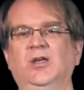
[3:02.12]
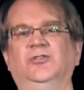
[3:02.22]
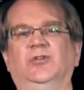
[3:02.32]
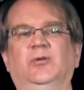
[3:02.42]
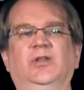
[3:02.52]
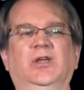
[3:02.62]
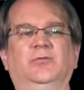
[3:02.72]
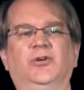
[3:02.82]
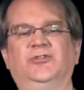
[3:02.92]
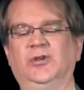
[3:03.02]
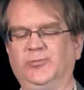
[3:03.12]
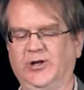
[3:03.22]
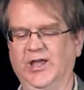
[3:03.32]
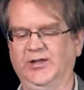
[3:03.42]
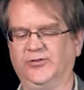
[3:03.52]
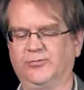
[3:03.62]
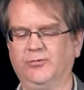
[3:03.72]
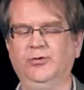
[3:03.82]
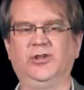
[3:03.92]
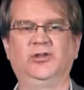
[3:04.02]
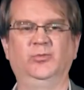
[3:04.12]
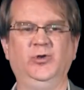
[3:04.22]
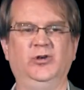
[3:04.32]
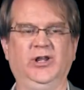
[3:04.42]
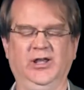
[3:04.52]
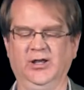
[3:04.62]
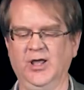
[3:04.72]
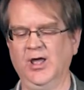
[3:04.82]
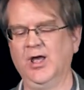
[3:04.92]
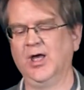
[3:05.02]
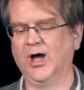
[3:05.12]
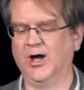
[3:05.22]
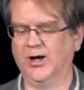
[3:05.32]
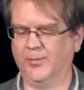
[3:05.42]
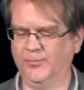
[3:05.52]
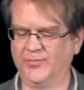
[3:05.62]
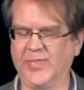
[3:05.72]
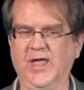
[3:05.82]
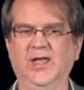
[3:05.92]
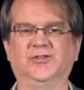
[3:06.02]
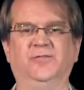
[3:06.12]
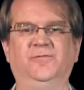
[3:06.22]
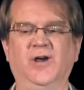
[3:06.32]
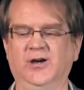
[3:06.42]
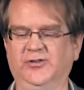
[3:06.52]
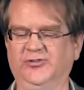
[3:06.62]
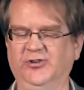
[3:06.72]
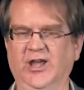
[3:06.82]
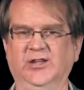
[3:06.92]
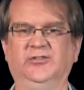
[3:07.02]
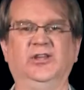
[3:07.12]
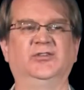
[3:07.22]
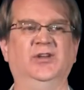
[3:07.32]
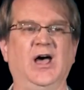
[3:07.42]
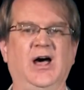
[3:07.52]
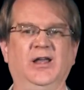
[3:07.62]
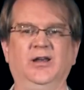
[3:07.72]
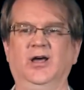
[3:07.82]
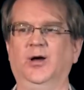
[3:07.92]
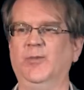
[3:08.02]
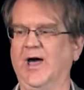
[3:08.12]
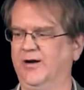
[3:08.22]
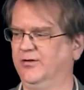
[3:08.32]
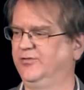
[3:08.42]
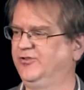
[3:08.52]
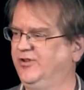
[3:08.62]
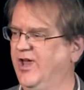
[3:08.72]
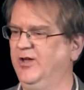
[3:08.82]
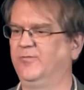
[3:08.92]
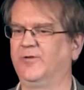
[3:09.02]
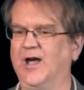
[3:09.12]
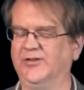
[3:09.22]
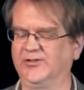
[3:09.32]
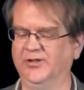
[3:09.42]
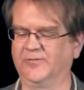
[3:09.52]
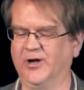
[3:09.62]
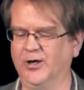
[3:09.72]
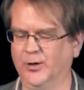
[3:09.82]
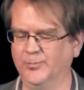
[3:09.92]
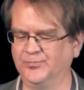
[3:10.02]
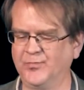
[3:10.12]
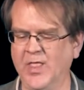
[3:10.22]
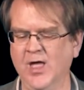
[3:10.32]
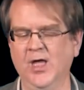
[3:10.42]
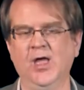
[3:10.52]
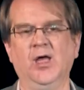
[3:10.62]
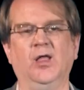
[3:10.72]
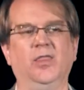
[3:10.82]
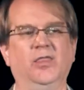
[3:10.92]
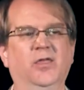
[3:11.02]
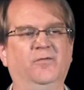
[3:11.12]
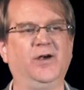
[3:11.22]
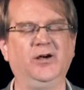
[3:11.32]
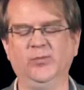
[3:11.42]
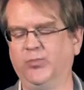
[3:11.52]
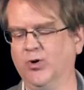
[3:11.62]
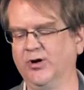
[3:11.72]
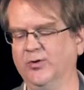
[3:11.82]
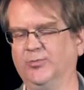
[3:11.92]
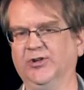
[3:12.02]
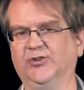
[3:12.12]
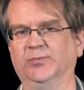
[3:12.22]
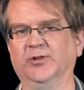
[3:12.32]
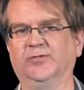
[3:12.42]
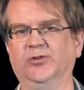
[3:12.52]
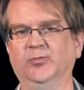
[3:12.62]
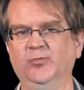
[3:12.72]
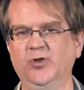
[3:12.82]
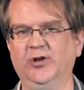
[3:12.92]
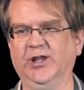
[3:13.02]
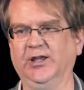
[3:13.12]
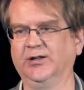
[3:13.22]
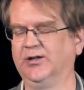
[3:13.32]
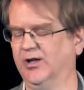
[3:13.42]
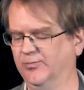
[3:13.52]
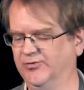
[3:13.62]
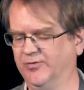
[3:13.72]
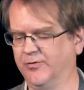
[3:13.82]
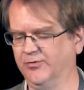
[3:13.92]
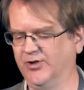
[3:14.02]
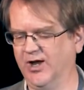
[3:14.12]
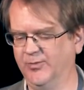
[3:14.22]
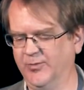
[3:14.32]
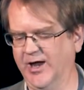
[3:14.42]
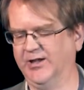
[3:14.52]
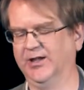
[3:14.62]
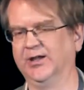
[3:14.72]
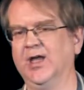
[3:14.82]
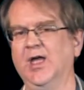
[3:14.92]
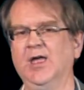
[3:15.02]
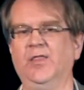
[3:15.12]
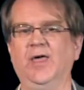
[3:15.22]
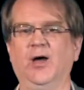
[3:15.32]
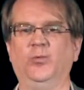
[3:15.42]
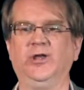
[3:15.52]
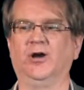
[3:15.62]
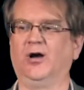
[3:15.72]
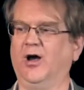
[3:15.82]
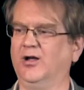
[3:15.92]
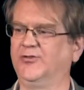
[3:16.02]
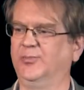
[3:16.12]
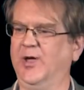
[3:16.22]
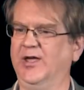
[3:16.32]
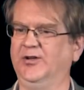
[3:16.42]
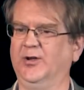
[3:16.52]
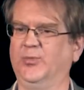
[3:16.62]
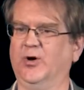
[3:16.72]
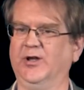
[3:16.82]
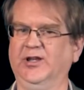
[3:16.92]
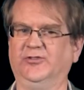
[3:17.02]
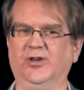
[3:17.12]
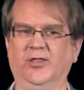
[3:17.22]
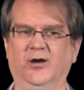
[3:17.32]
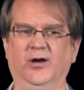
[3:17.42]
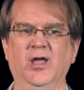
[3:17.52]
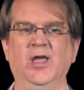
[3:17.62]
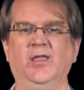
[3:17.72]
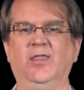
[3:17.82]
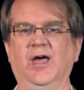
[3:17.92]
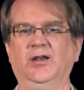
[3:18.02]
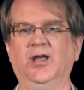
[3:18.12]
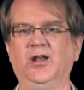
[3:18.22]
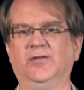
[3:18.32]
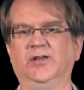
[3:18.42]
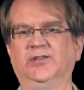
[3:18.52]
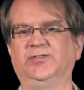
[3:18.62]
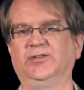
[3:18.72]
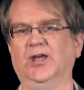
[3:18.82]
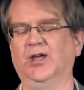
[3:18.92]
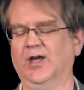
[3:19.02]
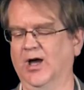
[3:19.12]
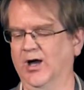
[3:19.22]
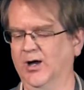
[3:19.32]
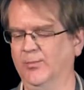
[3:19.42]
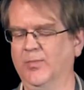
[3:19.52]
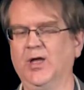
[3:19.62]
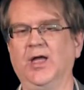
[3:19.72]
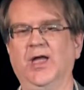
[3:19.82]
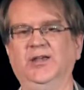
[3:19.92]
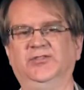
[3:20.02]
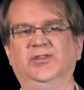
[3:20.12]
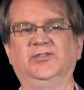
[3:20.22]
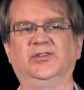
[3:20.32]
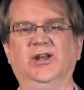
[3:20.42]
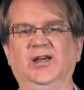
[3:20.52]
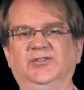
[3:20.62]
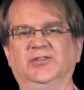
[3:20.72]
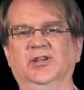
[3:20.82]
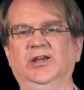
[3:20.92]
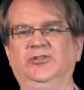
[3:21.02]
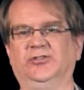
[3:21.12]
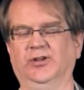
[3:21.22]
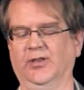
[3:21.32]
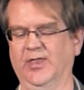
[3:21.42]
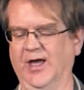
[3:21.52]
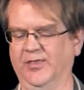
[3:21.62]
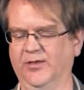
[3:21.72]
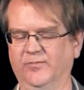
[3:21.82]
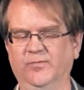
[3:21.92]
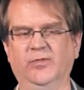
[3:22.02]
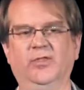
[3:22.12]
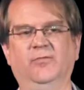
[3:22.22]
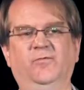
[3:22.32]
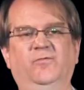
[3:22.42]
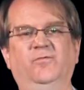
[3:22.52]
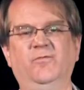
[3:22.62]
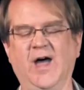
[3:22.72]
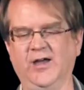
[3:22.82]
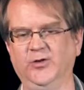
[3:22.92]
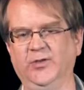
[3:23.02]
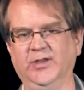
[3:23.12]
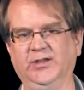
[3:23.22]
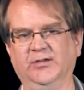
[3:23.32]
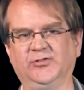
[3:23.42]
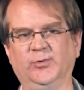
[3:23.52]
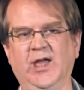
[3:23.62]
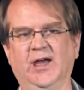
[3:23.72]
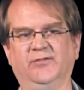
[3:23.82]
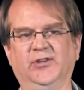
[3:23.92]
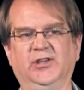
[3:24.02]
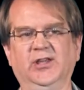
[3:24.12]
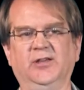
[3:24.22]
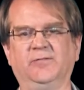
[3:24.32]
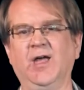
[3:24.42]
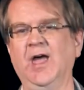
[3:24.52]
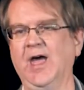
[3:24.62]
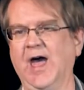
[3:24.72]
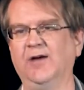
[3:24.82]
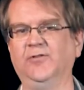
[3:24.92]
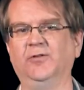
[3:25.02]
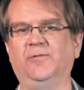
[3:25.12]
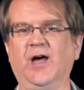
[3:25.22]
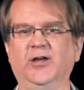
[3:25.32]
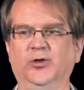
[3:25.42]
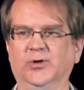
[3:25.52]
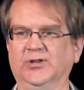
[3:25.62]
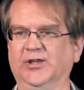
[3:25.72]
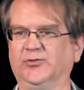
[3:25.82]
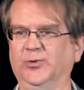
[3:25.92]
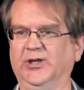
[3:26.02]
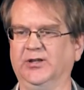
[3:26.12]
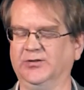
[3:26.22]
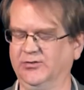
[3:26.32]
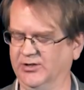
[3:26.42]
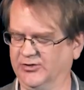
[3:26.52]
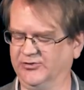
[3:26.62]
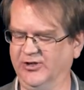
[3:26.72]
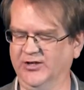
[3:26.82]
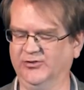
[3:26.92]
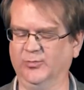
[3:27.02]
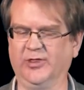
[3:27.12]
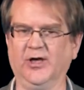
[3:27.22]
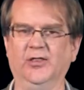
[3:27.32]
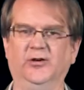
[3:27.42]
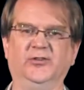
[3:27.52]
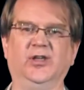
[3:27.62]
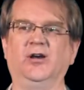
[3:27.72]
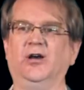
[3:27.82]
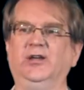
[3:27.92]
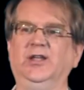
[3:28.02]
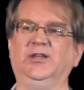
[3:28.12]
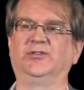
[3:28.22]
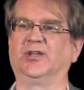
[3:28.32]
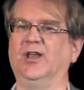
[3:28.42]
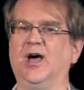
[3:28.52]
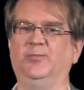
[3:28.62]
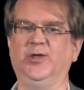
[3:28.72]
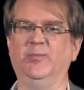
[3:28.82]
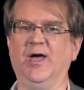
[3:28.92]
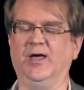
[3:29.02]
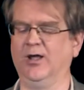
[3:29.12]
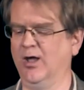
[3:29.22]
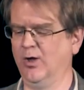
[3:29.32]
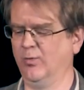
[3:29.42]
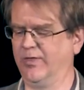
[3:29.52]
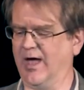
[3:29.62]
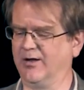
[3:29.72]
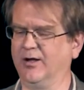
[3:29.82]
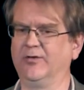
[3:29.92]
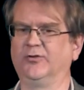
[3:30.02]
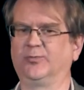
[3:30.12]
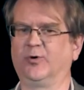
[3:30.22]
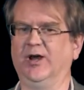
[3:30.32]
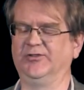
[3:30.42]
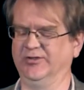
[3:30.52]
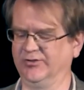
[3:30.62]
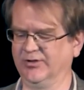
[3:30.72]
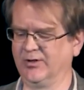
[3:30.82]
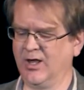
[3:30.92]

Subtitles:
So it reciprocates through the community. It's a fair exchange. It's not a matter of shame for asking for help. The very important principle of community comes through time banking, that we are all dependent upon each other, that none of us exist in isolation, that the value and the gifts we have to give have no value unless we can exchange them with others, and our needs cannot be met without others present.